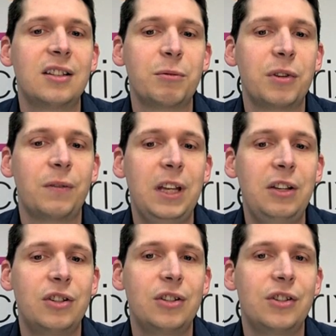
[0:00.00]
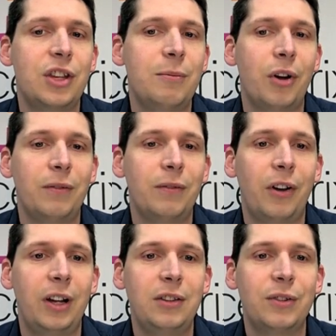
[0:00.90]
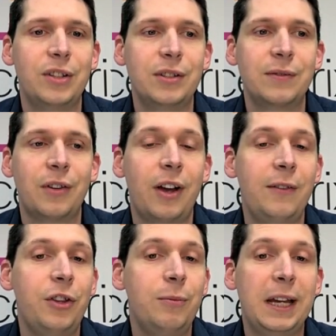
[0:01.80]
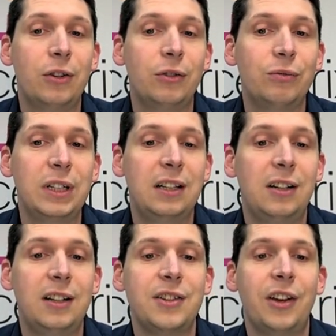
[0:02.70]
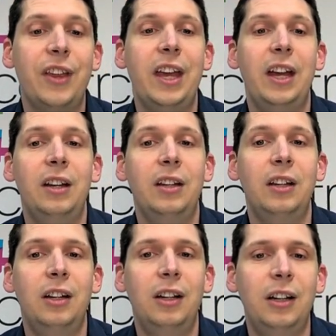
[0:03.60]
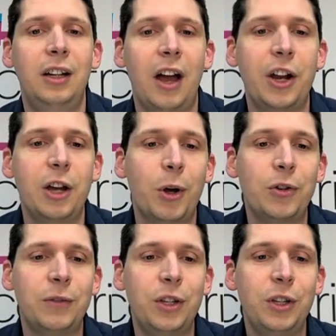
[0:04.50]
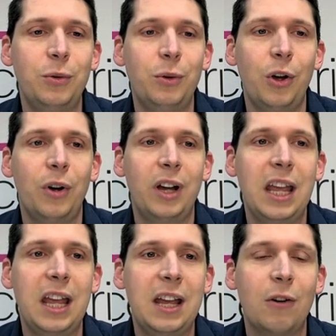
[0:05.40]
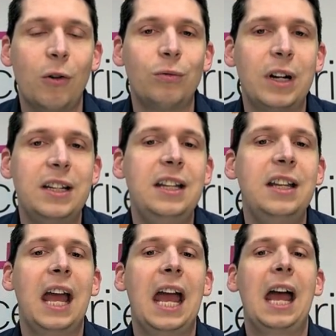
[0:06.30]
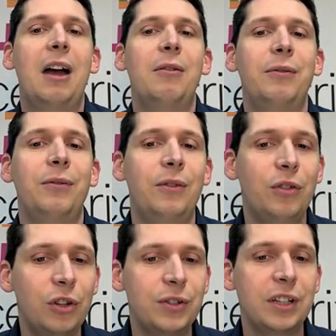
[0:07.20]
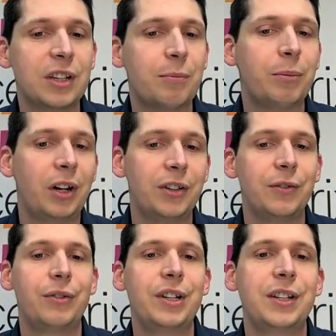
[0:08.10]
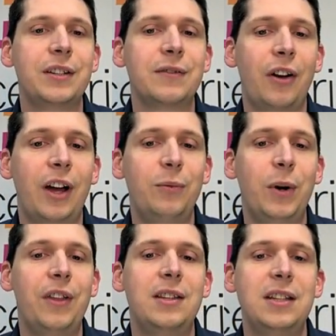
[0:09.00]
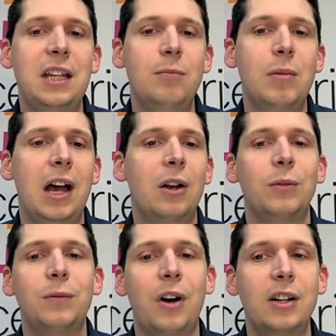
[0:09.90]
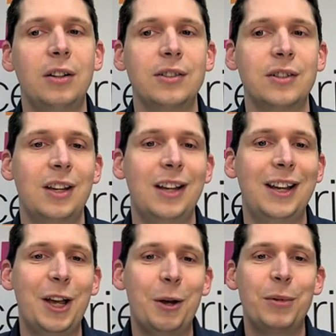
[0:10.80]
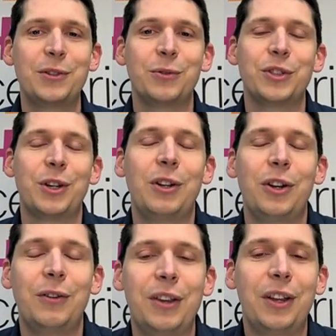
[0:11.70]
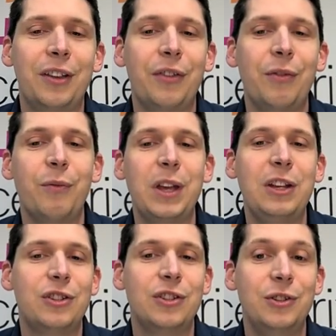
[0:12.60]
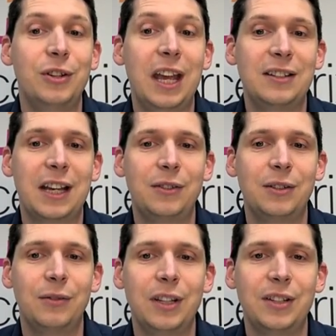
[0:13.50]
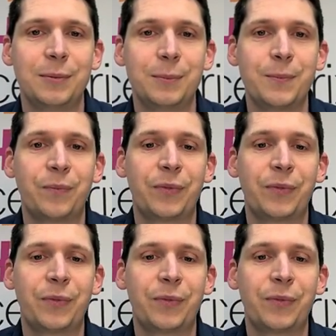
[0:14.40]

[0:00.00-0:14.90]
some of the features that you might find in 365 that you may not realise are there. I know most of you who are here already have using some parts of 365, whether that's email or files, but there's also a lot of other features you can get out of this.